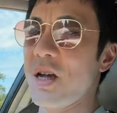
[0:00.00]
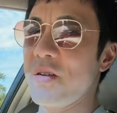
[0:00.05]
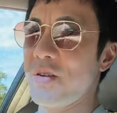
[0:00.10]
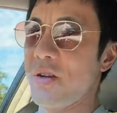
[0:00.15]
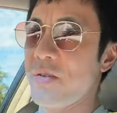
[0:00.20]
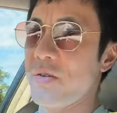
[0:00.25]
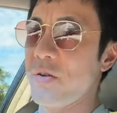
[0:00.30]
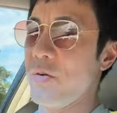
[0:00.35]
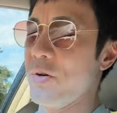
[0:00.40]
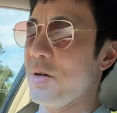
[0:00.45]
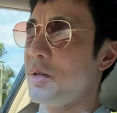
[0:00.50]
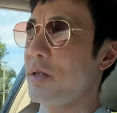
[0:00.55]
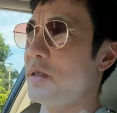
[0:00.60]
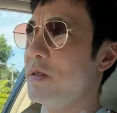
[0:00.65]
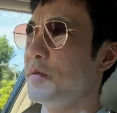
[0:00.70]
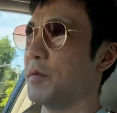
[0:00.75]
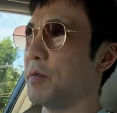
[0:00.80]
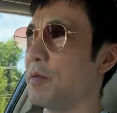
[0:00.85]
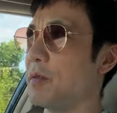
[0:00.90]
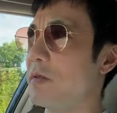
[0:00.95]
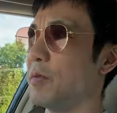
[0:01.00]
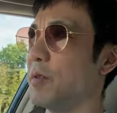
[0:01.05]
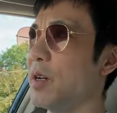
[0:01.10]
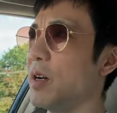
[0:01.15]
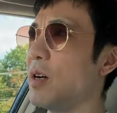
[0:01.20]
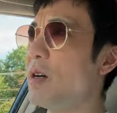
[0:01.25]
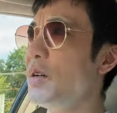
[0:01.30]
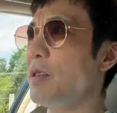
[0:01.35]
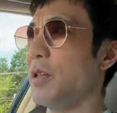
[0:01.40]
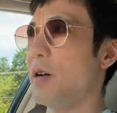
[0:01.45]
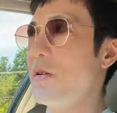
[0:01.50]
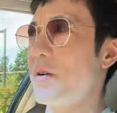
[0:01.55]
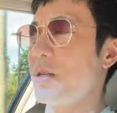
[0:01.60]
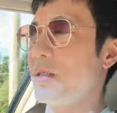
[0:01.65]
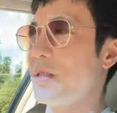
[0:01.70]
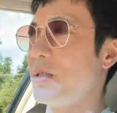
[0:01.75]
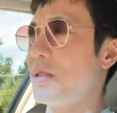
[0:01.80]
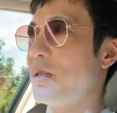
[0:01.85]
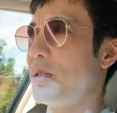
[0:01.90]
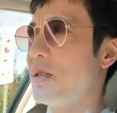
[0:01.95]
off everyone. We all know
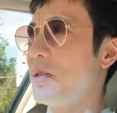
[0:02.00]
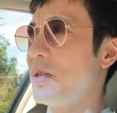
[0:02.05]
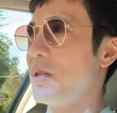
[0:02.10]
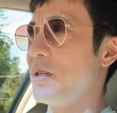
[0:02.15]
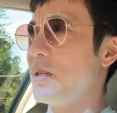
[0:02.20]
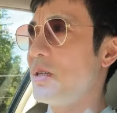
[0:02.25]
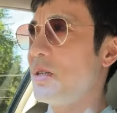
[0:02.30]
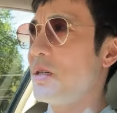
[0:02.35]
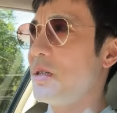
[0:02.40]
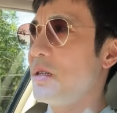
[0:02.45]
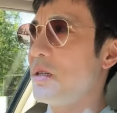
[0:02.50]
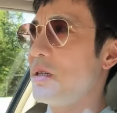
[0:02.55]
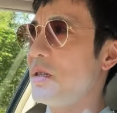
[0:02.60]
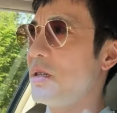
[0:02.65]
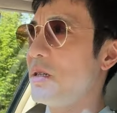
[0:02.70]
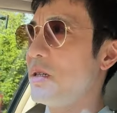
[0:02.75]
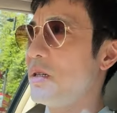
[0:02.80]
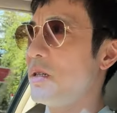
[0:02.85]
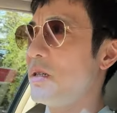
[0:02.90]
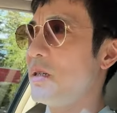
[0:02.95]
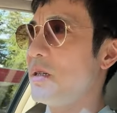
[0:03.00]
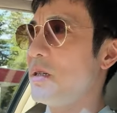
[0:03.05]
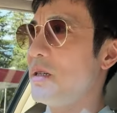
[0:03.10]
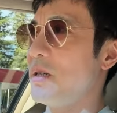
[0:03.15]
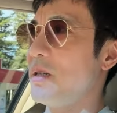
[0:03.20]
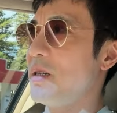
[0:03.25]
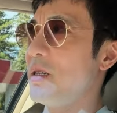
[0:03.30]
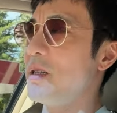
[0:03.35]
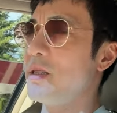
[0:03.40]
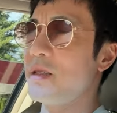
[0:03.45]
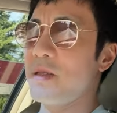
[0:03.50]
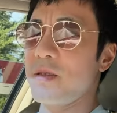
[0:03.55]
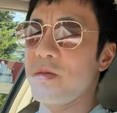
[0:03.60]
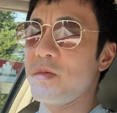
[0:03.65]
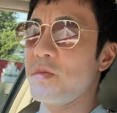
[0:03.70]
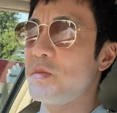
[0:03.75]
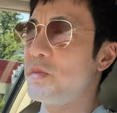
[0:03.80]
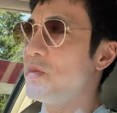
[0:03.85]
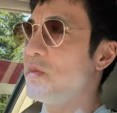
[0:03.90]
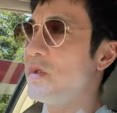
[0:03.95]
it.
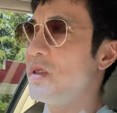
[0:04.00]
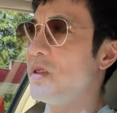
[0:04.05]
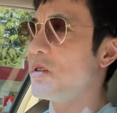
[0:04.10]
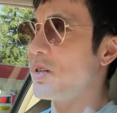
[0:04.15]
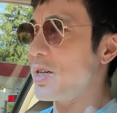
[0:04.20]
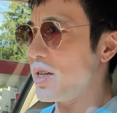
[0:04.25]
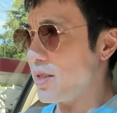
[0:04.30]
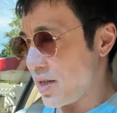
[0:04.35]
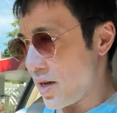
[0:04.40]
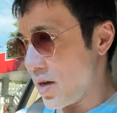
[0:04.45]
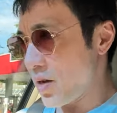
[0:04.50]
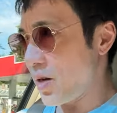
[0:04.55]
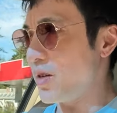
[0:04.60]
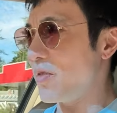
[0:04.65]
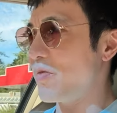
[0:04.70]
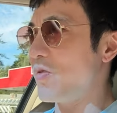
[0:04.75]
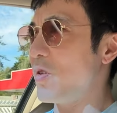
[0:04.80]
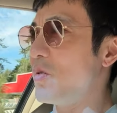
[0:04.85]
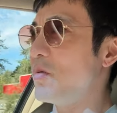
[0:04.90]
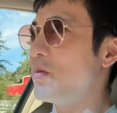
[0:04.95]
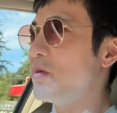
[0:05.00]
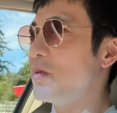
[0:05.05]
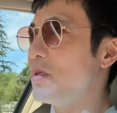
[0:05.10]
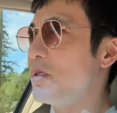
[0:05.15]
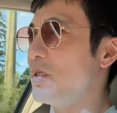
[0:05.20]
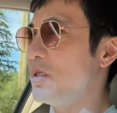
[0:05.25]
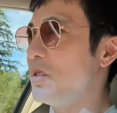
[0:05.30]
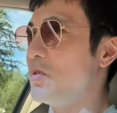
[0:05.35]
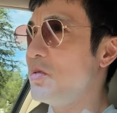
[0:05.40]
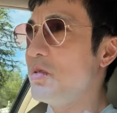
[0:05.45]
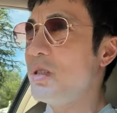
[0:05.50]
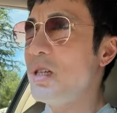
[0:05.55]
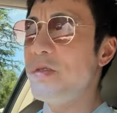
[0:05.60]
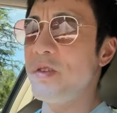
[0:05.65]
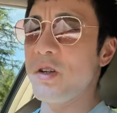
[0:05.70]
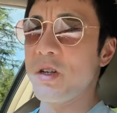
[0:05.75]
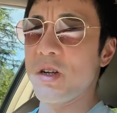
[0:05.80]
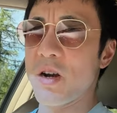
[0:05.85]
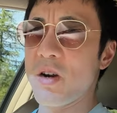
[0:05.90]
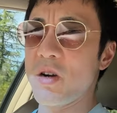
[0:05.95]
And looking down on your phone, you leave
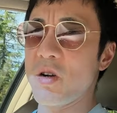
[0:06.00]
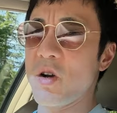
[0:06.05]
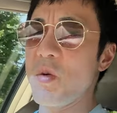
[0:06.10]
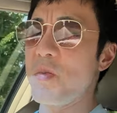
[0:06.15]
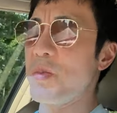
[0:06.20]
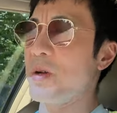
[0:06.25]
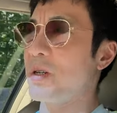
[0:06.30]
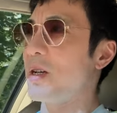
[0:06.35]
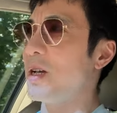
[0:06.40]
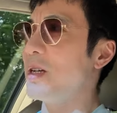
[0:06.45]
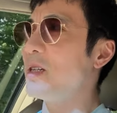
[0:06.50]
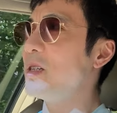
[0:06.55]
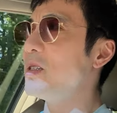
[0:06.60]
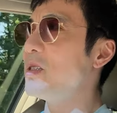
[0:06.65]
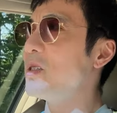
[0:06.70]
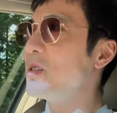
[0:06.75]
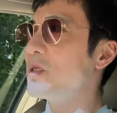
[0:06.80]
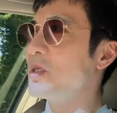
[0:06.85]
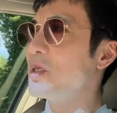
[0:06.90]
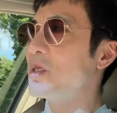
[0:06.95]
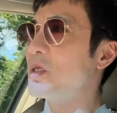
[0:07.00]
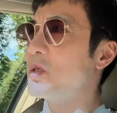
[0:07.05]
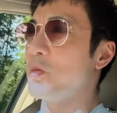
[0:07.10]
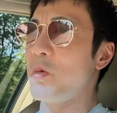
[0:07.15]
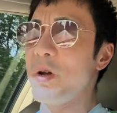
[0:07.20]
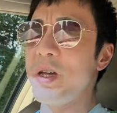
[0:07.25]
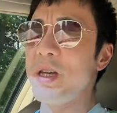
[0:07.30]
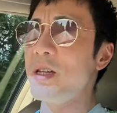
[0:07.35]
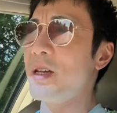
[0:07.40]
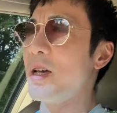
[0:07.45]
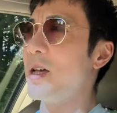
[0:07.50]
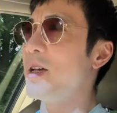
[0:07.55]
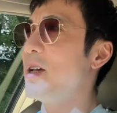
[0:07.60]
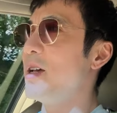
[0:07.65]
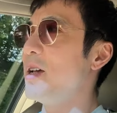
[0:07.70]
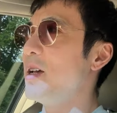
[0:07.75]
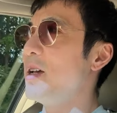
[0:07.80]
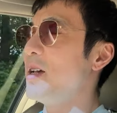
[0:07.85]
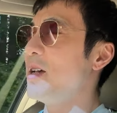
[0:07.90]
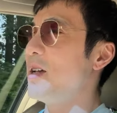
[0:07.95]
your guard open. I could just
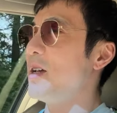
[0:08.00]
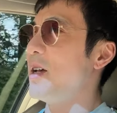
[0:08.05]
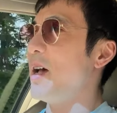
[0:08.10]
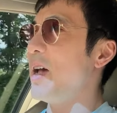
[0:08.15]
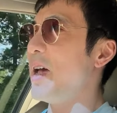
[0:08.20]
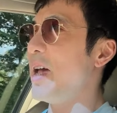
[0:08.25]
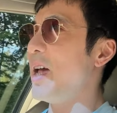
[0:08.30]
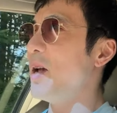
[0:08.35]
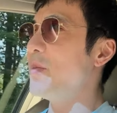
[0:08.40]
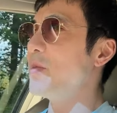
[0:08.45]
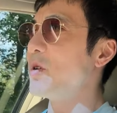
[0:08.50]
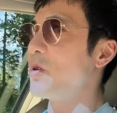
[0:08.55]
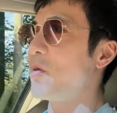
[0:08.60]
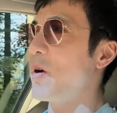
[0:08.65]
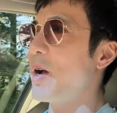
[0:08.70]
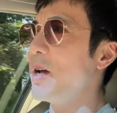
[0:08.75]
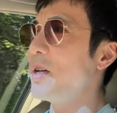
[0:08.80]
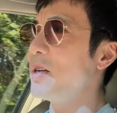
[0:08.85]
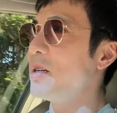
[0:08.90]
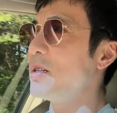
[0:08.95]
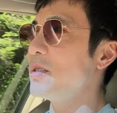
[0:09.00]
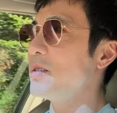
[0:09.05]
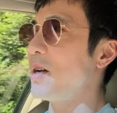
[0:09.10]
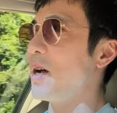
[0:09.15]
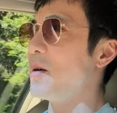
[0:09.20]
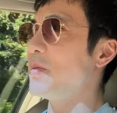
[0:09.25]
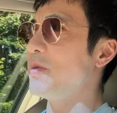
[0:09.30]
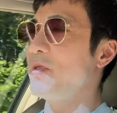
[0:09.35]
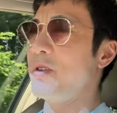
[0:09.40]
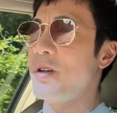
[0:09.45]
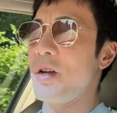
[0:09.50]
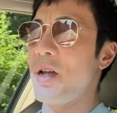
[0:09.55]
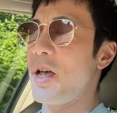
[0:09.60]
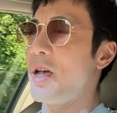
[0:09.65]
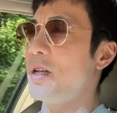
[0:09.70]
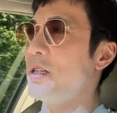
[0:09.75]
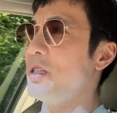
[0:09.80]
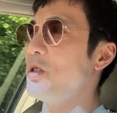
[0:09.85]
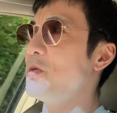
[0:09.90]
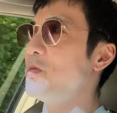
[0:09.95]
swing a hammer right on top of your
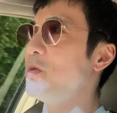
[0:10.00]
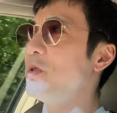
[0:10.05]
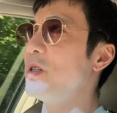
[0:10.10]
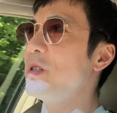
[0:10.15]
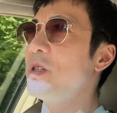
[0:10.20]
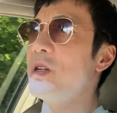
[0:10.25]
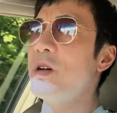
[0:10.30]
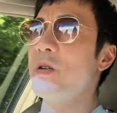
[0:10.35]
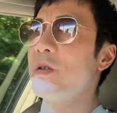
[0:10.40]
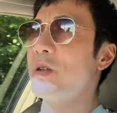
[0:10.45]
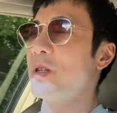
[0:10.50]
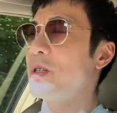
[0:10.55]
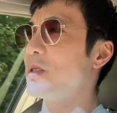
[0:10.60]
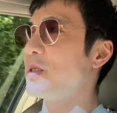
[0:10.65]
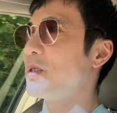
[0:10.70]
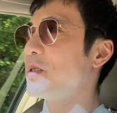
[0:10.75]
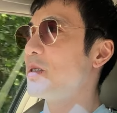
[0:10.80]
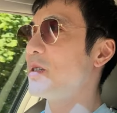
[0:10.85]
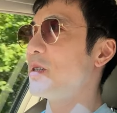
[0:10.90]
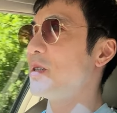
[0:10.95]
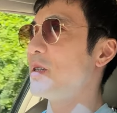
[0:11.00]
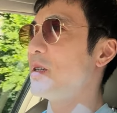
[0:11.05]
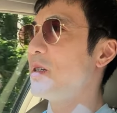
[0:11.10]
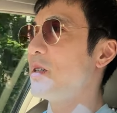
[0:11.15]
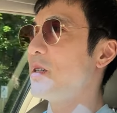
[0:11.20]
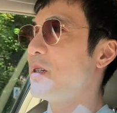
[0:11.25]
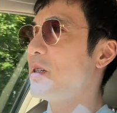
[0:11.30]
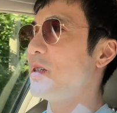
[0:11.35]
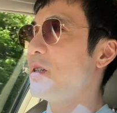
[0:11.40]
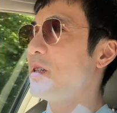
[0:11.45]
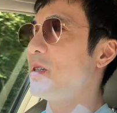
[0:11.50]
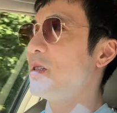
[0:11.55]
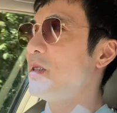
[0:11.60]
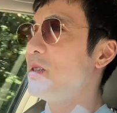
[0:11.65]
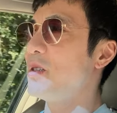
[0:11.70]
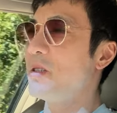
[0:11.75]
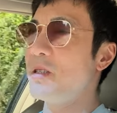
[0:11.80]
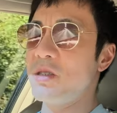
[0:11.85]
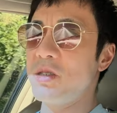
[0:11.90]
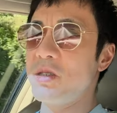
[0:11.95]
head. You wouldn't notice
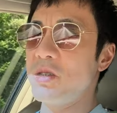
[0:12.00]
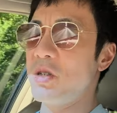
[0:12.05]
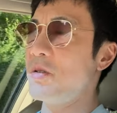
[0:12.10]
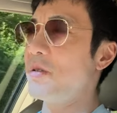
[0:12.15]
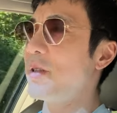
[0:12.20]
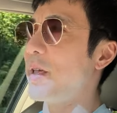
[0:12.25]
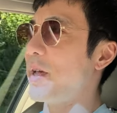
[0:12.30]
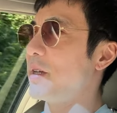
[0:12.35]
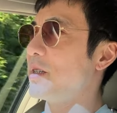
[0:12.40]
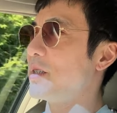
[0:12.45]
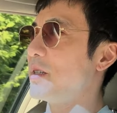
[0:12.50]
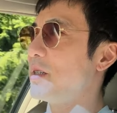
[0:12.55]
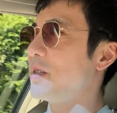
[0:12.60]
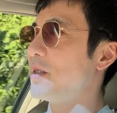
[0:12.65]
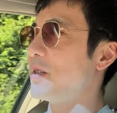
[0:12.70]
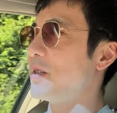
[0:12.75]
until it's too late.